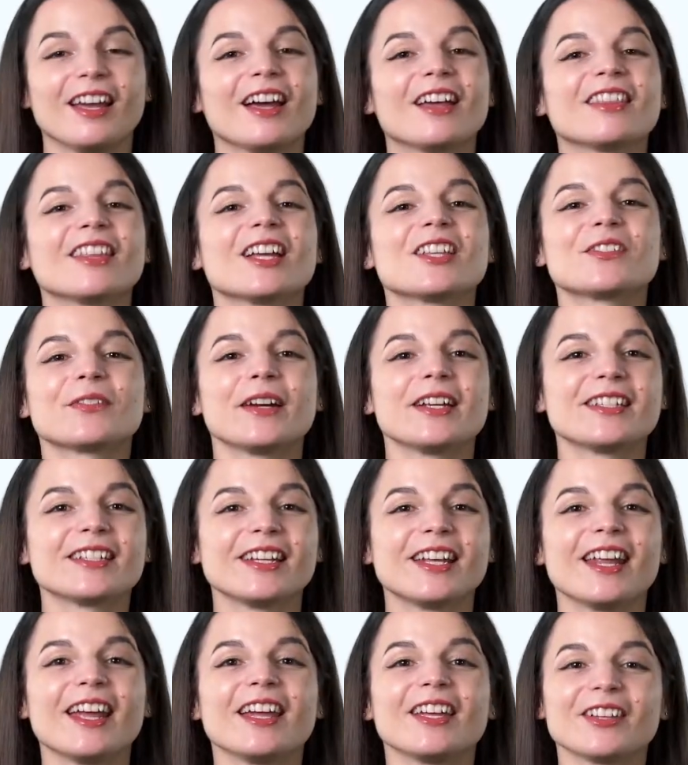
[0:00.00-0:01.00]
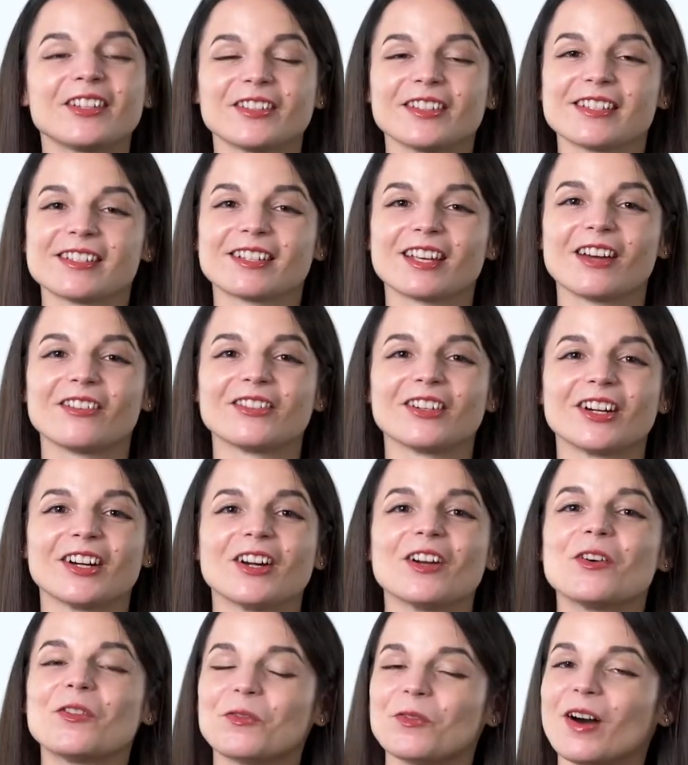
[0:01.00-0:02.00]
That's why today you'll discover
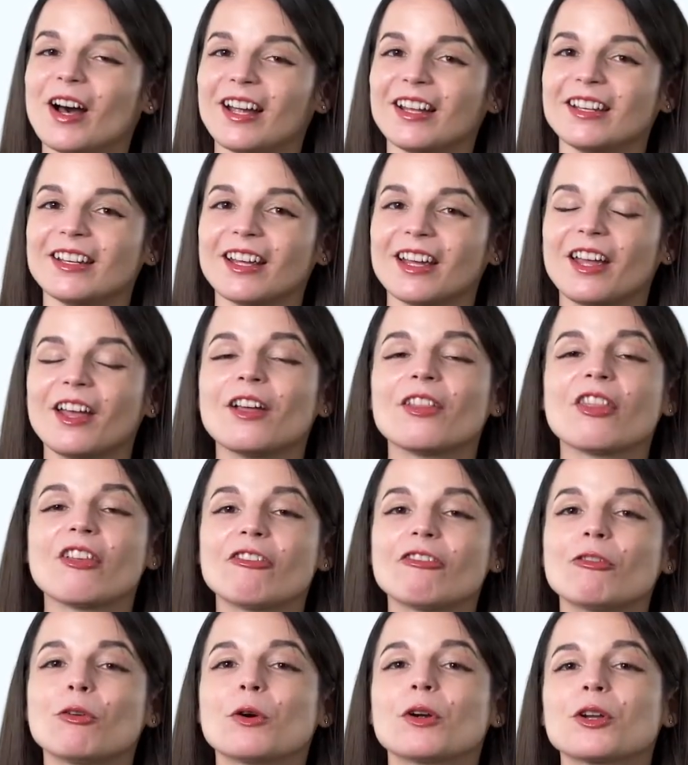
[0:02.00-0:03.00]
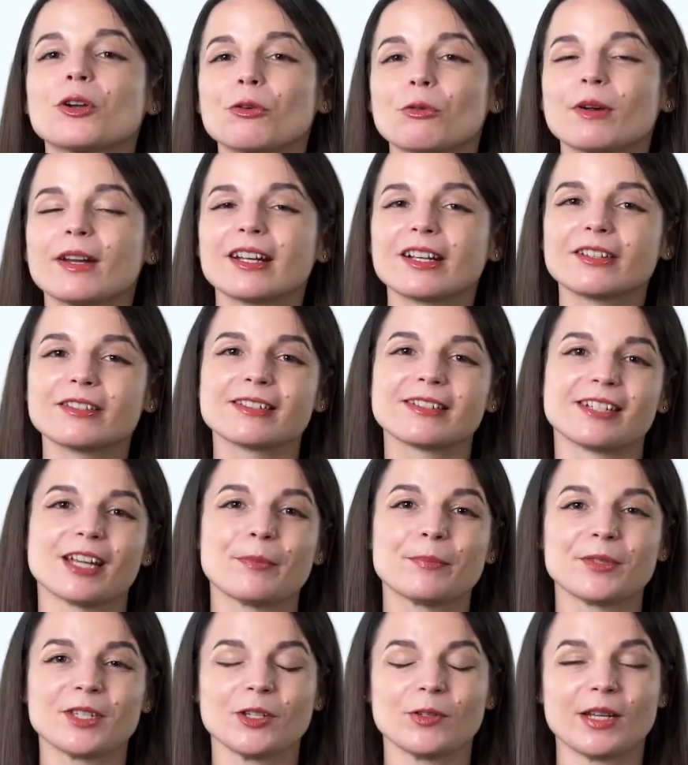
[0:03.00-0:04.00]
1. The 4 critical
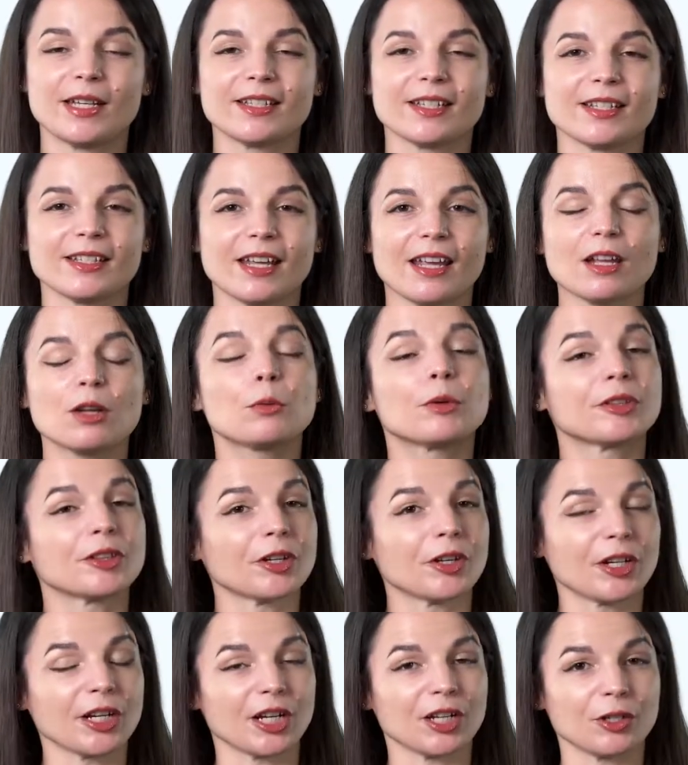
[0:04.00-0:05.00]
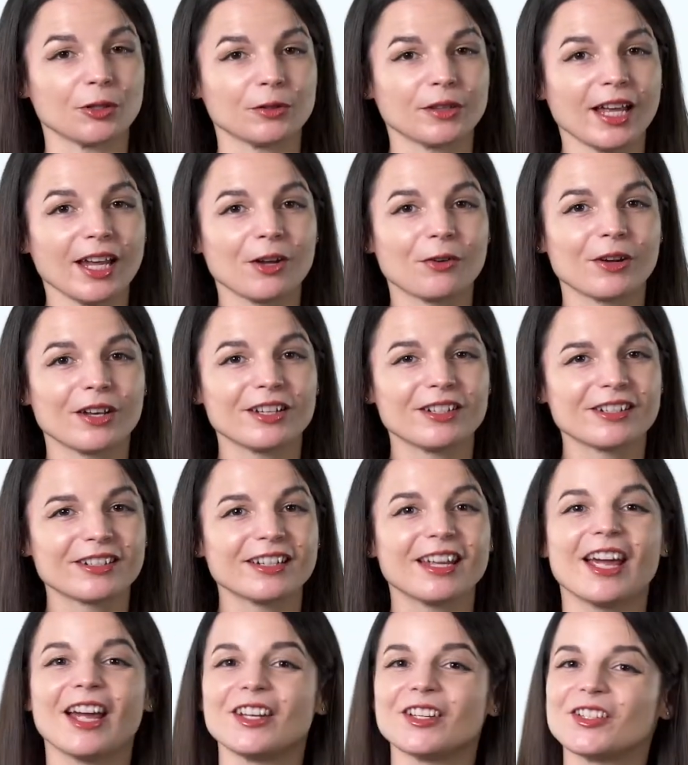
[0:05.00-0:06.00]
steps you need to take when learning a new language,
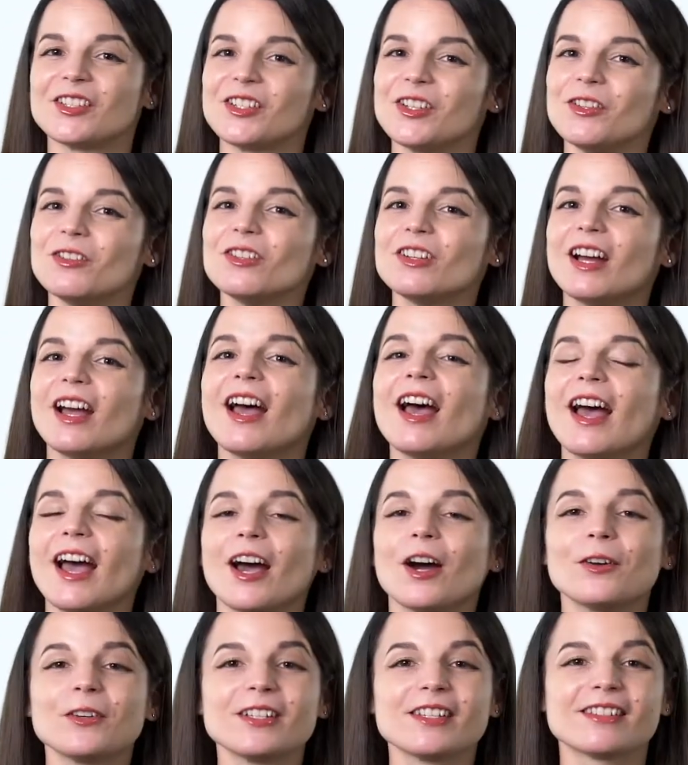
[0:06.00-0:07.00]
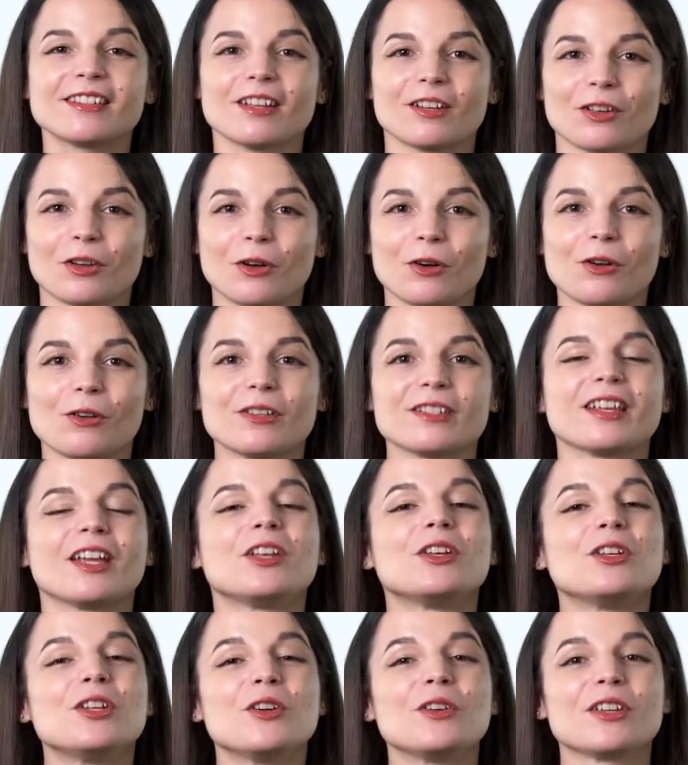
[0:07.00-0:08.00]
and 2. How to set goals
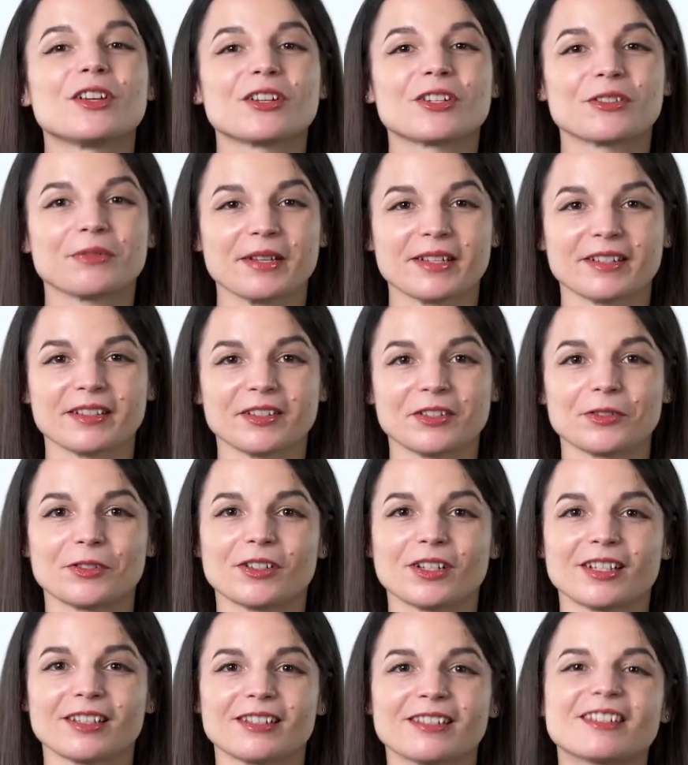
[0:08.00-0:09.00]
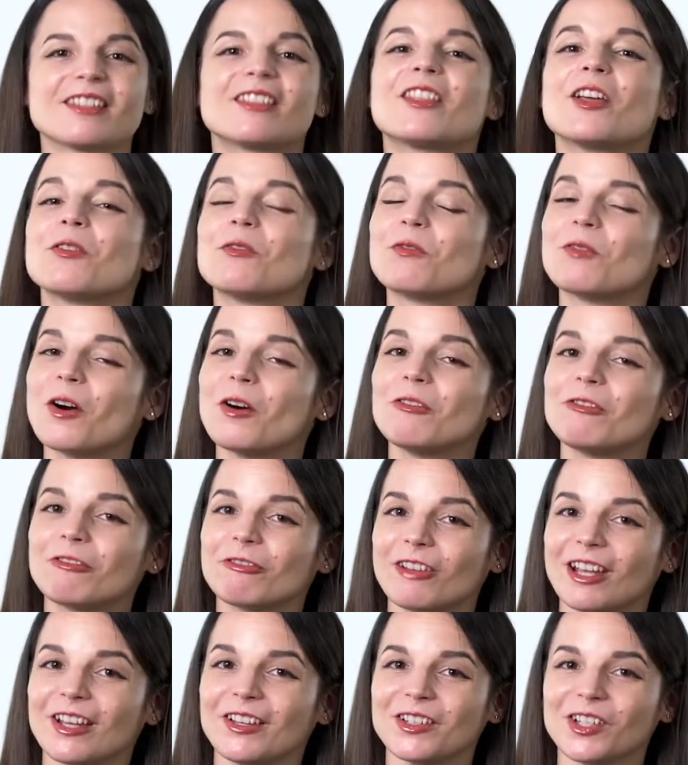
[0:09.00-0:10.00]
and New Year's resolutions that won't
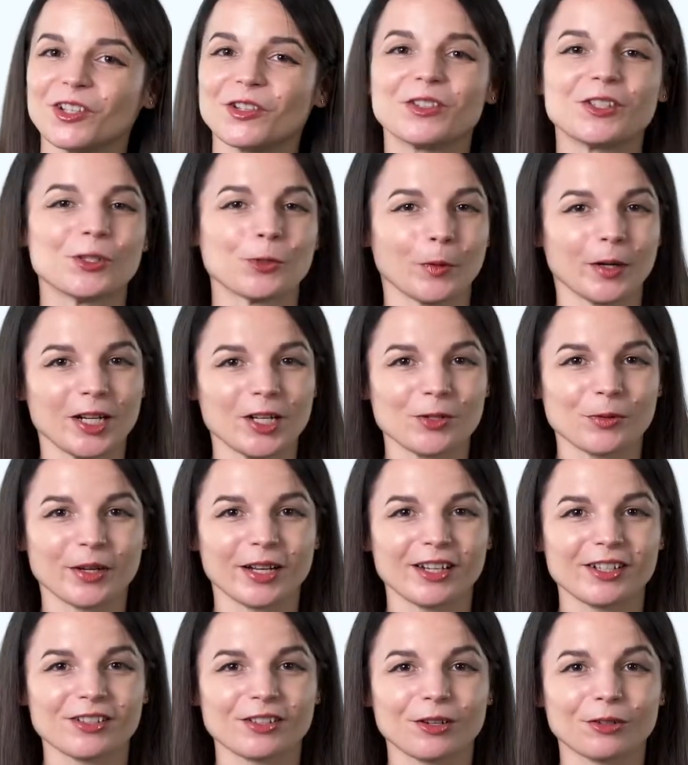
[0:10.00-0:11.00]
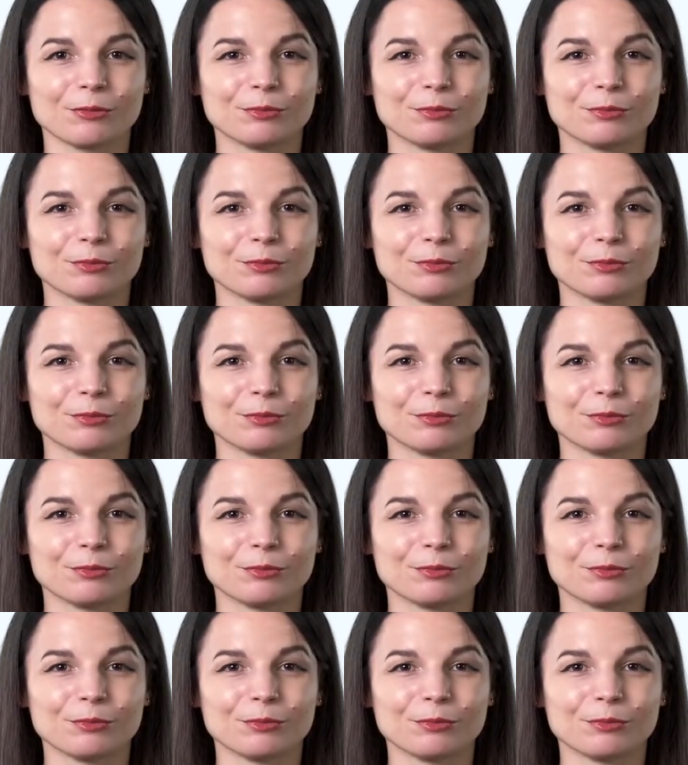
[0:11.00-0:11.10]
fail you in 2022.